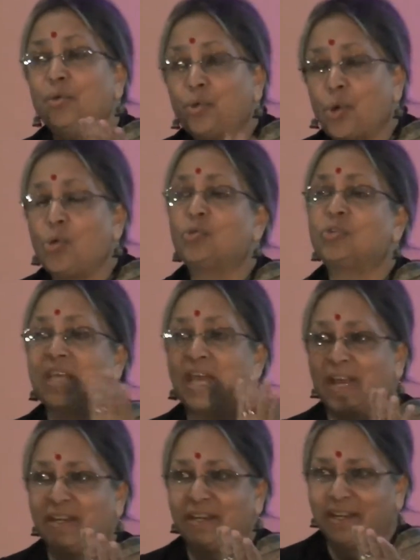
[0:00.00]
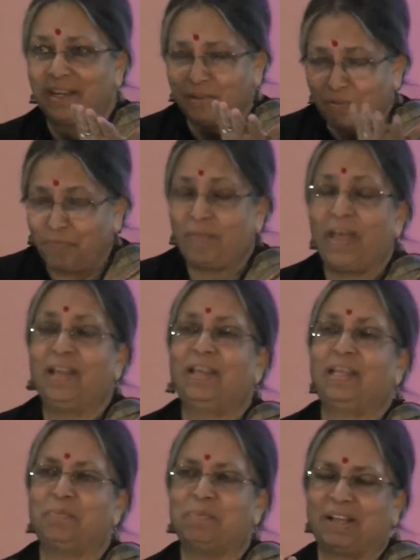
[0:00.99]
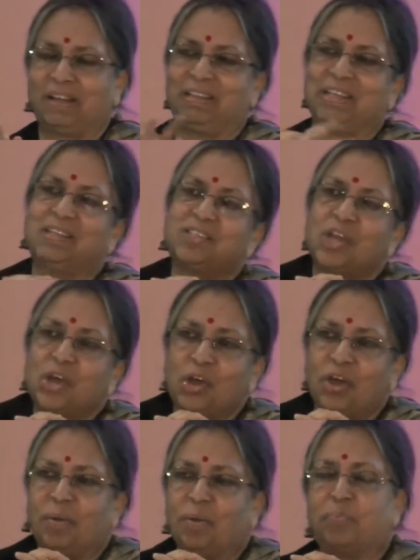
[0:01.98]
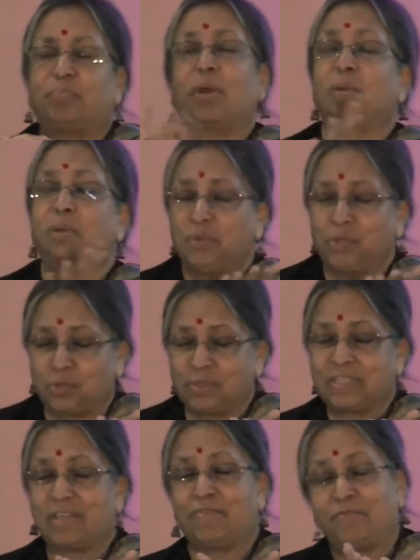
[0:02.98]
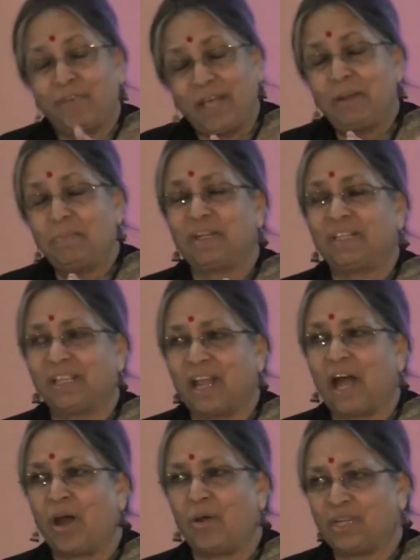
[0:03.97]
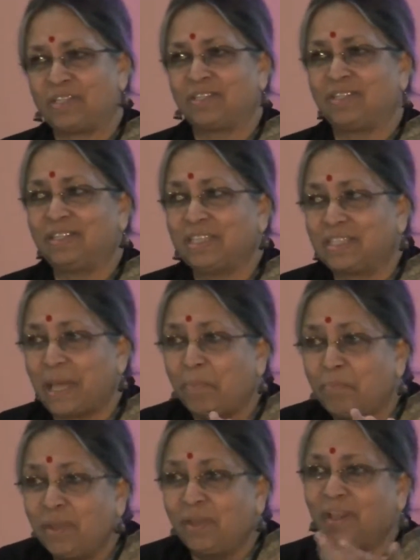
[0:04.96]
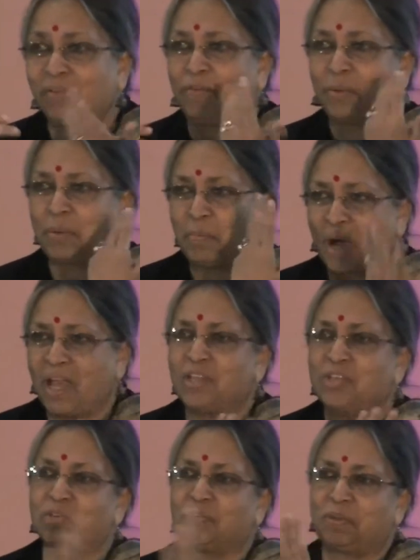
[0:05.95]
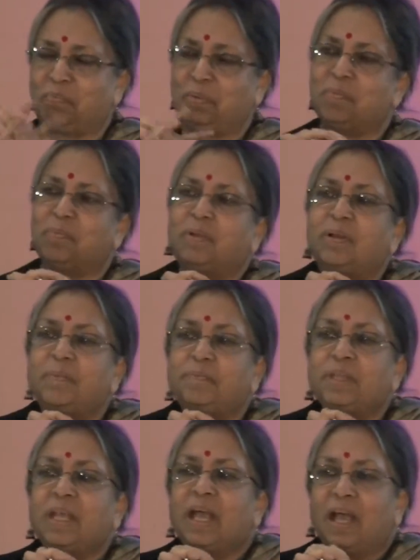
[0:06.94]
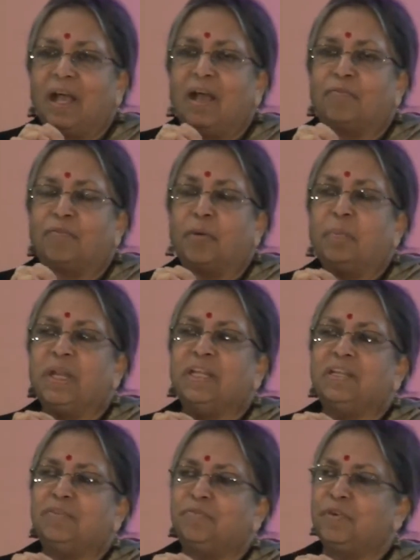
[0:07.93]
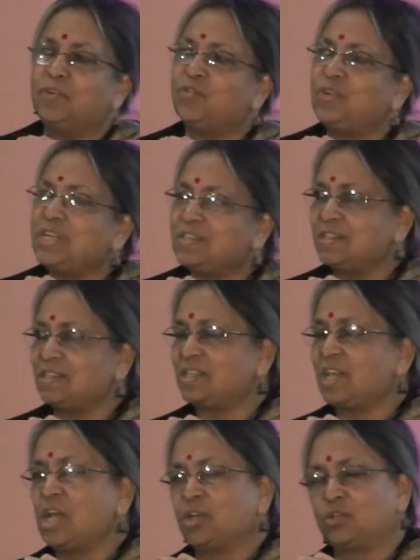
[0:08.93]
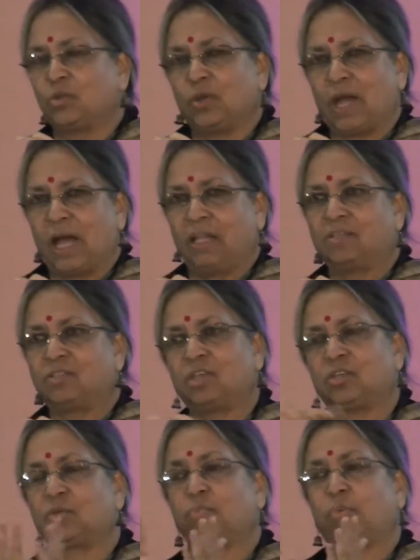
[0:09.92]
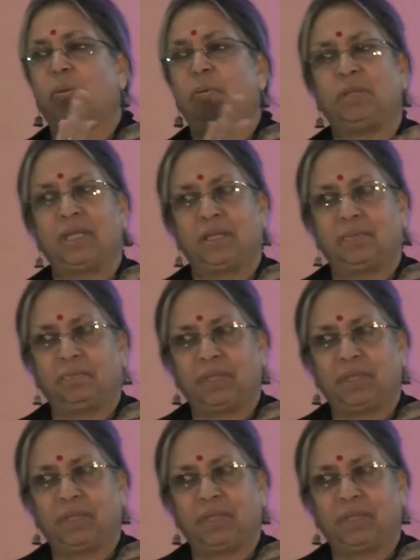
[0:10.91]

rose and fell in Bangladesh. Uh, probably we shouldn't say fell, but then how it's disappearing from the minds of the people uh, for many different reasons. So I'll just probably